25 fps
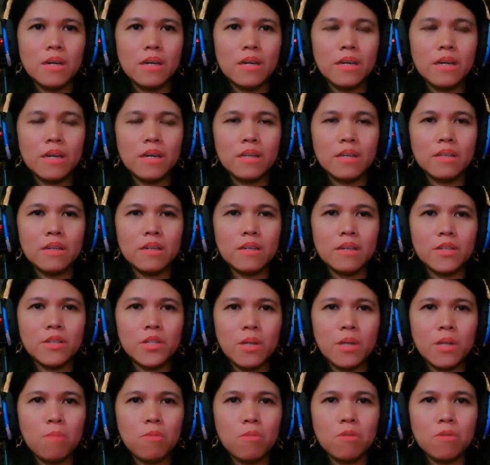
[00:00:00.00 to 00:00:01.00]
and
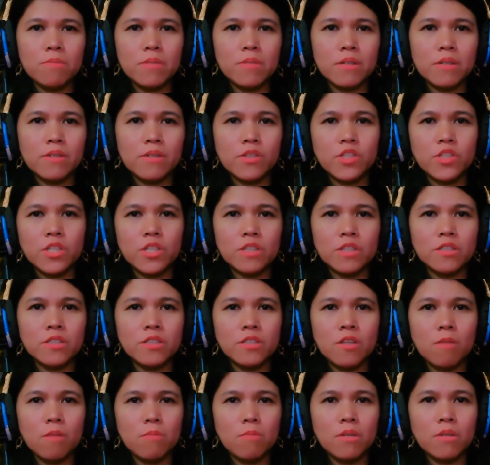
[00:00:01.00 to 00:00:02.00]
some of the Christian
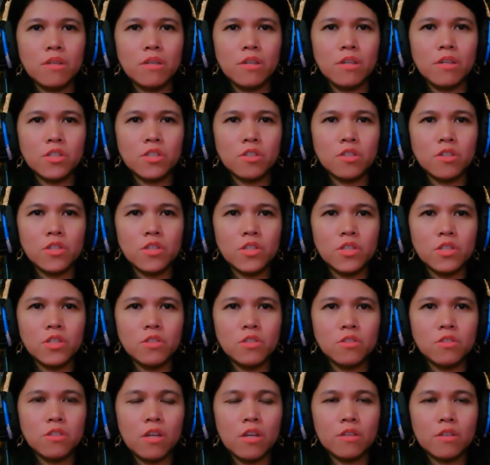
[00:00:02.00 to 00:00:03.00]
denominations
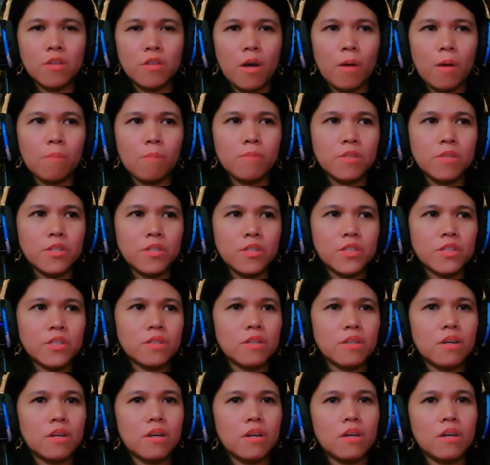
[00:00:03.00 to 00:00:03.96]
do not have this